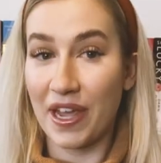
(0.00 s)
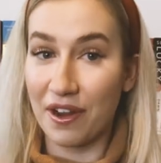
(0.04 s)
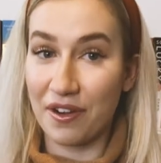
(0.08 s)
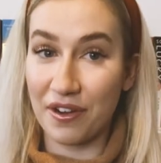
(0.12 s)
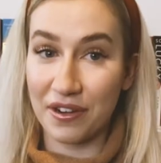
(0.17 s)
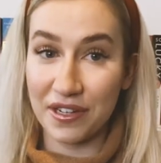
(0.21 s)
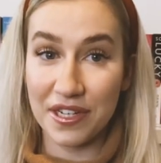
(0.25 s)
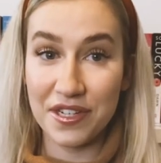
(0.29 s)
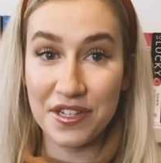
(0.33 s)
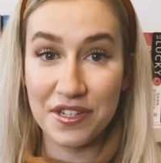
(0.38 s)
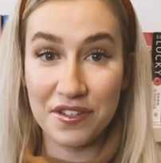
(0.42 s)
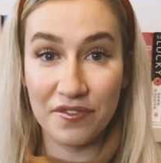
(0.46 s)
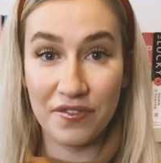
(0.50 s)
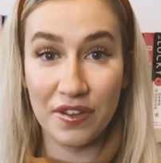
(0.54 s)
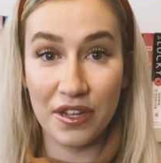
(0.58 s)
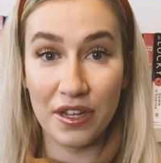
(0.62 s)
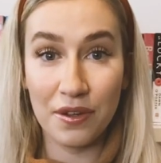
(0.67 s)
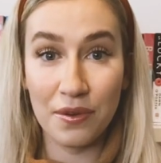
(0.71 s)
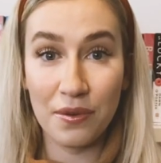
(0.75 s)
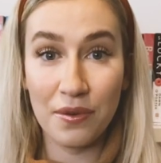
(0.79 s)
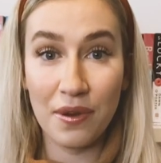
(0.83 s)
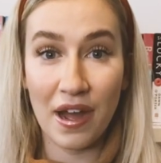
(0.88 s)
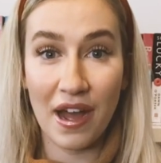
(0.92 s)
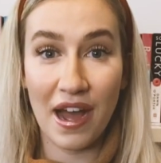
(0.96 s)
I got an
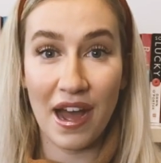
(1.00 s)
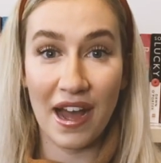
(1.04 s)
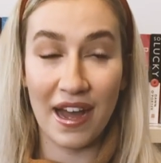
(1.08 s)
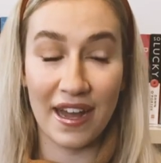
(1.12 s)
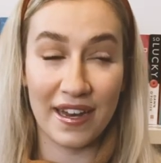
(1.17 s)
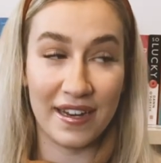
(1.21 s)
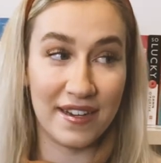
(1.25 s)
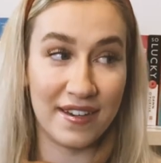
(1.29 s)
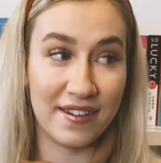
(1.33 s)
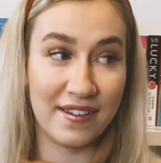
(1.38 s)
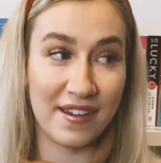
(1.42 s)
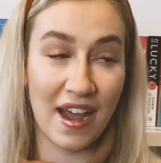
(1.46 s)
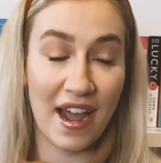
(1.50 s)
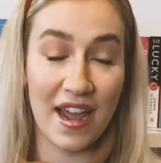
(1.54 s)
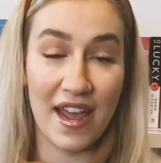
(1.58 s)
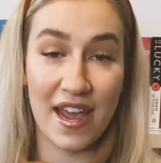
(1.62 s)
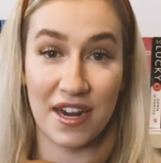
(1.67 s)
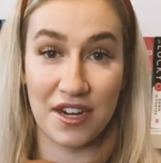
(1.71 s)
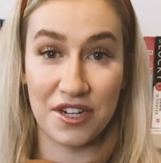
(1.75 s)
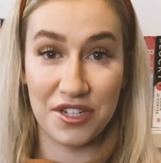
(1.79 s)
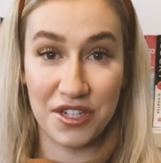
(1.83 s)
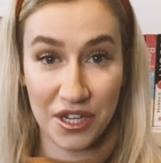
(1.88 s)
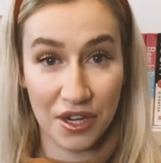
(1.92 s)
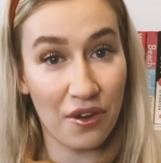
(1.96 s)
interview and I
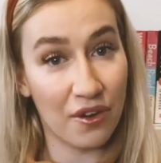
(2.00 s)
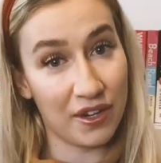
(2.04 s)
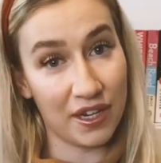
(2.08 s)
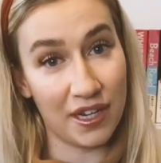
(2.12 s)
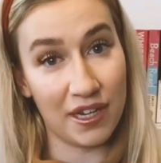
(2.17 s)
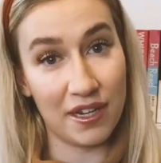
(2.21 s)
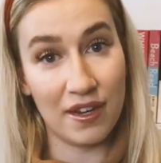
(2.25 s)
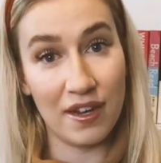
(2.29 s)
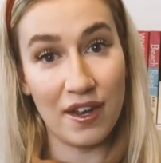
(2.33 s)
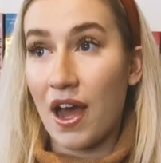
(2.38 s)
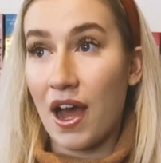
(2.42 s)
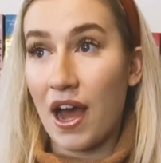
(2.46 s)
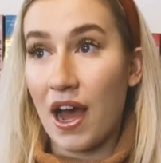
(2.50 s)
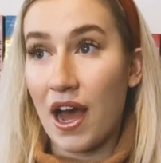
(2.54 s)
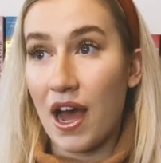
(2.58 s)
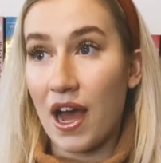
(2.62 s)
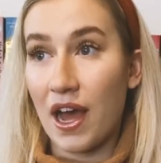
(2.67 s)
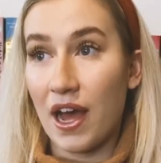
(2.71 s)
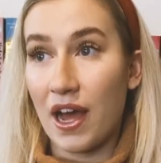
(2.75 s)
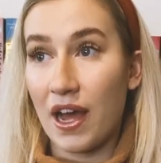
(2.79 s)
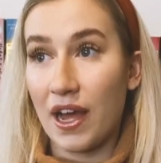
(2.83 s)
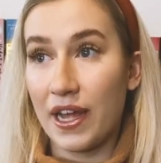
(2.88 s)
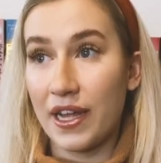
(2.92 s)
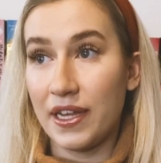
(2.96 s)
actually got it.
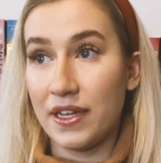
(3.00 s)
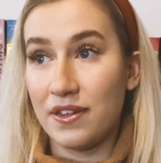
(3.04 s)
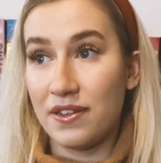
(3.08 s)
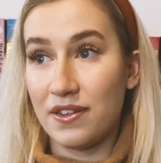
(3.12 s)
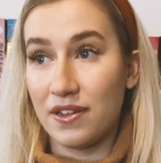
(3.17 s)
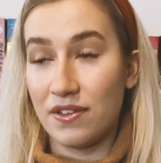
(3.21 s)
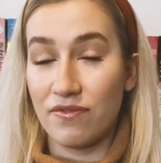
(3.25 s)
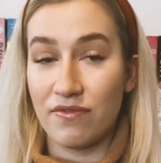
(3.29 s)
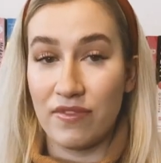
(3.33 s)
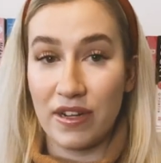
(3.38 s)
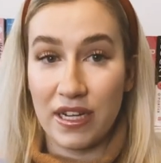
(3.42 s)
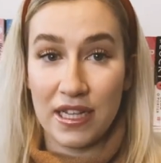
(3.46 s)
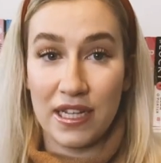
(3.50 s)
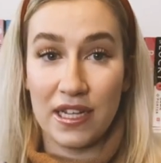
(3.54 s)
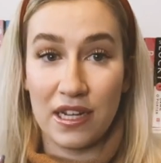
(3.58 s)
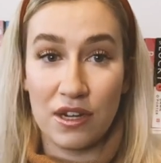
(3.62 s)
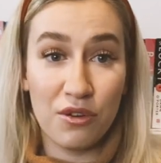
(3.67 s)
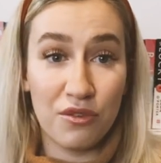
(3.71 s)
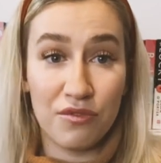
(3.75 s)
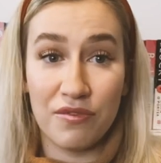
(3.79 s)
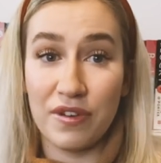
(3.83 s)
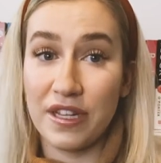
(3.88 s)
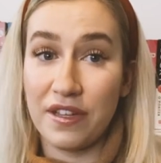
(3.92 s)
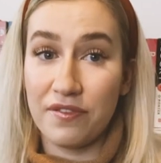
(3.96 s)
I
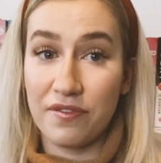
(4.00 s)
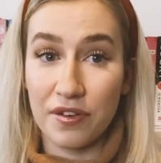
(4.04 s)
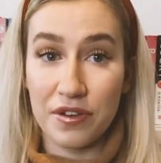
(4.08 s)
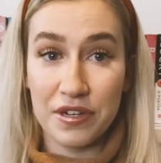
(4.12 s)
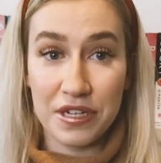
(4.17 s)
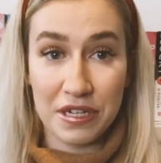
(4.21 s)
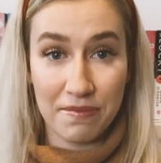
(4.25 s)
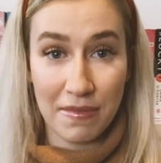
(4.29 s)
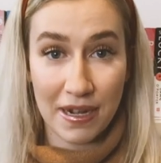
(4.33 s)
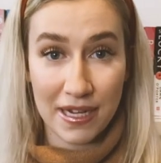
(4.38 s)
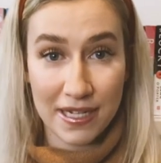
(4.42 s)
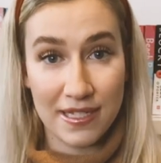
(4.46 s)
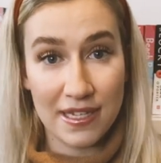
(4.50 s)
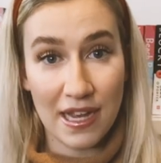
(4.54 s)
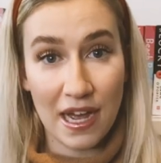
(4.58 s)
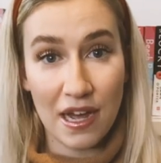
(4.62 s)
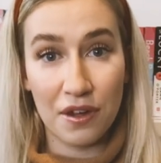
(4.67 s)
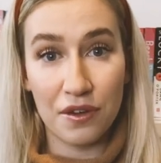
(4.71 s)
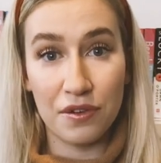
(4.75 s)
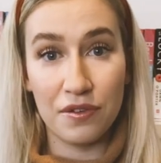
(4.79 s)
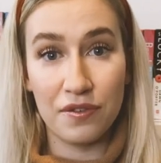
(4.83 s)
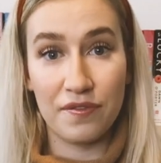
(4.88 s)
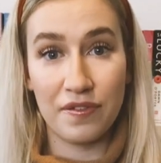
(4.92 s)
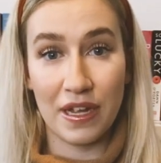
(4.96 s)
couldn't really fund it
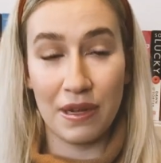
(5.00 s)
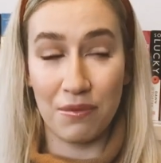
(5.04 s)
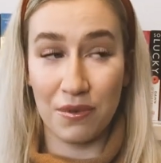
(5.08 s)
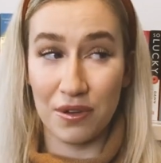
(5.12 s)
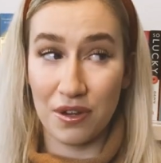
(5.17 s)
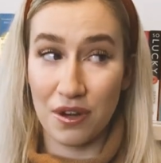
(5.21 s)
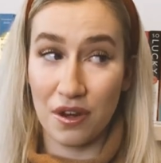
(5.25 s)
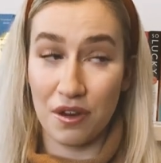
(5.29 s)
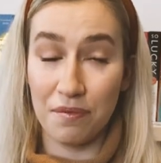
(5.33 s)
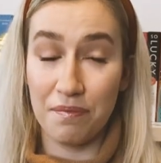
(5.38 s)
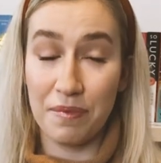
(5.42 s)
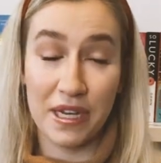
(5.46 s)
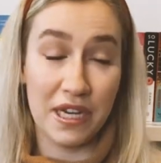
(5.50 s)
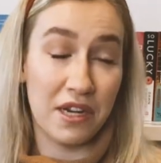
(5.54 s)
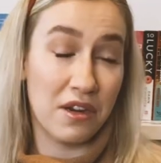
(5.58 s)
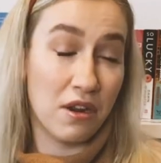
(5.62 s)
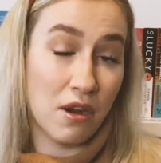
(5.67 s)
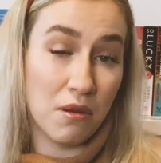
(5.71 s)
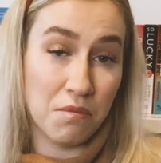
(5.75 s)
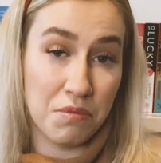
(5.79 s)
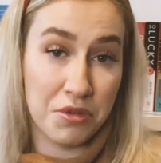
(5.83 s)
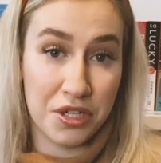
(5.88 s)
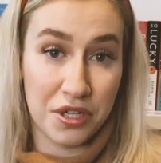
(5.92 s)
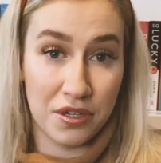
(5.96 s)
myself. It would not have been an
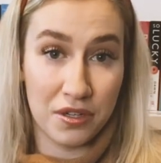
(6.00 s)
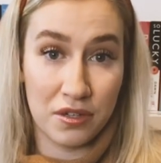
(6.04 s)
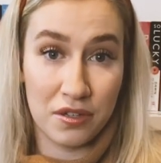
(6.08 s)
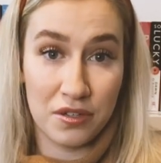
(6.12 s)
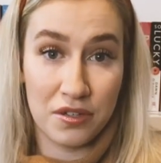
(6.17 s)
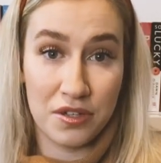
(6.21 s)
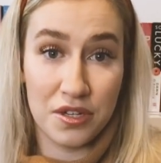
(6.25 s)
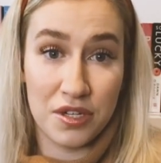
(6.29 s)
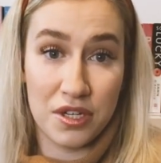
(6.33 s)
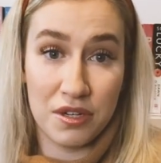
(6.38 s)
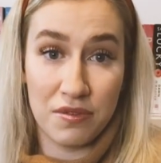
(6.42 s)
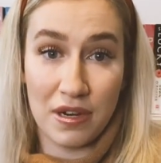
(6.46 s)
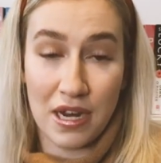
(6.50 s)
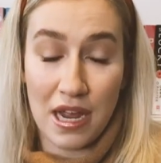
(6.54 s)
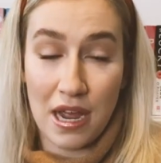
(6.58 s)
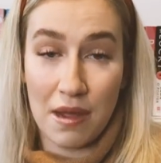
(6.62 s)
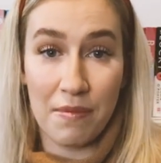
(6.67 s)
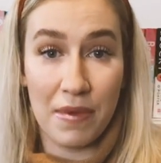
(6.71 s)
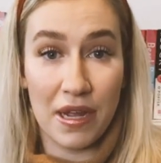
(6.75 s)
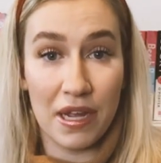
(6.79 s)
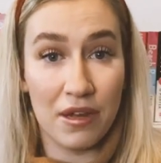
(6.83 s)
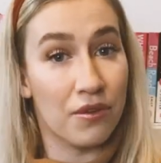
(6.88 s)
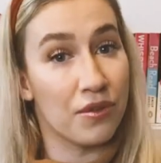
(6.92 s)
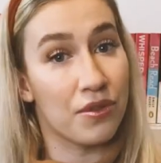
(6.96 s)
option to do an MA